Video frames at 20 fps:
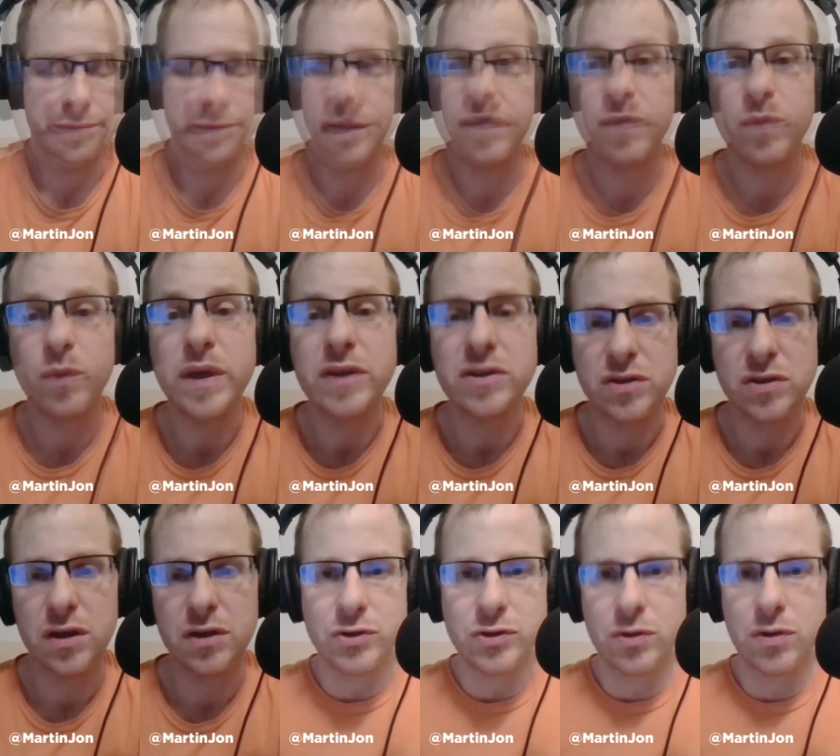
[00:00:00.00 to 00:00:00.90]
if we
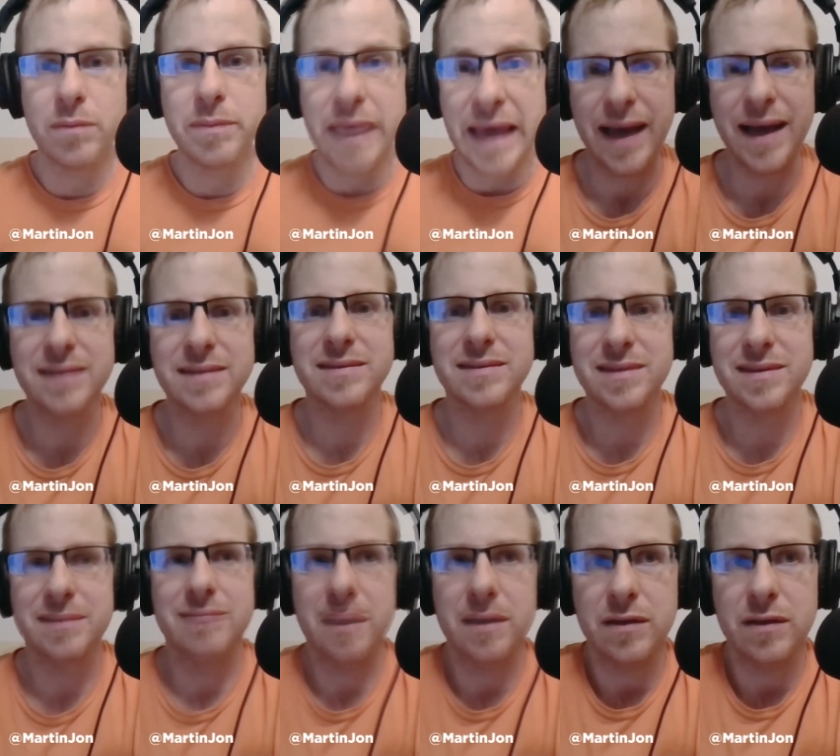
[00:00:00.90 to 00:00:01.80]
saw Trump as
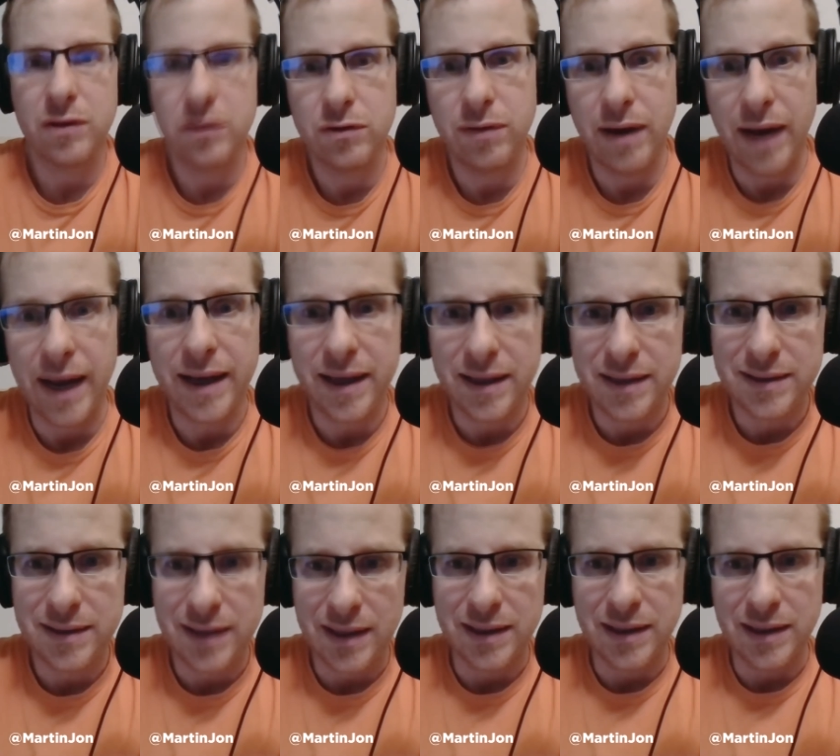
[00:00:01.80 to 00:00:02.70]
the kind of
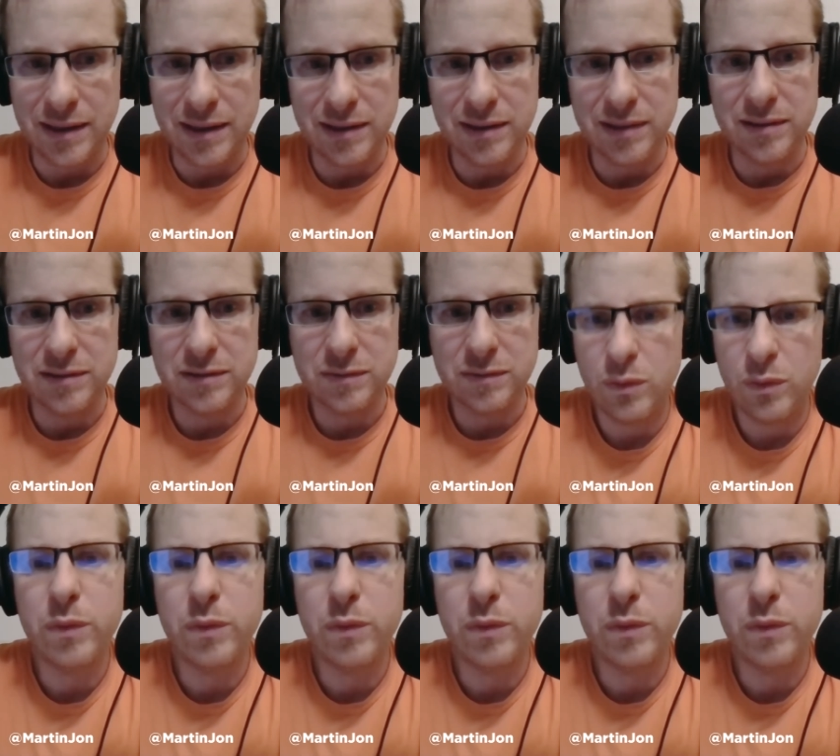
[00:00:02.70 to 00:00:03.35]
crackhead that he is,